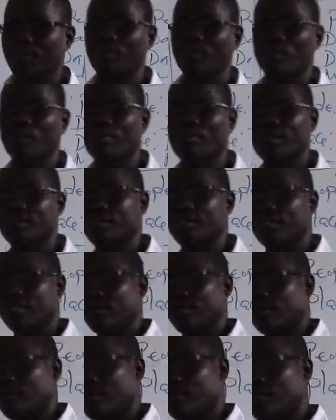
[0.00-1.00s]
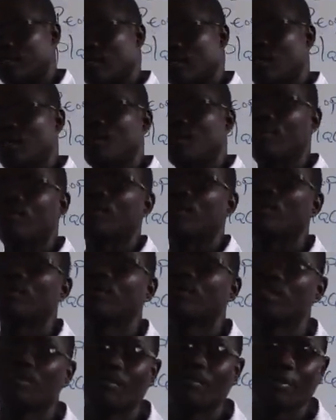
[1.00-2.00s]
pro plus noun. Pro
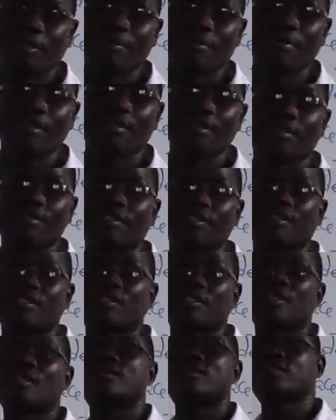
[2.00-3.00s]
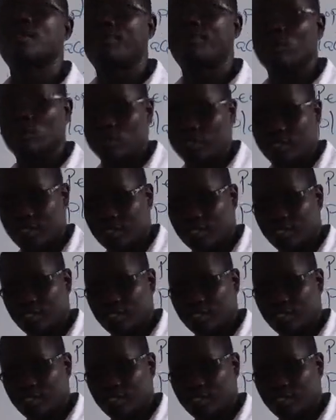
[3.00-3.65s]
simply means support,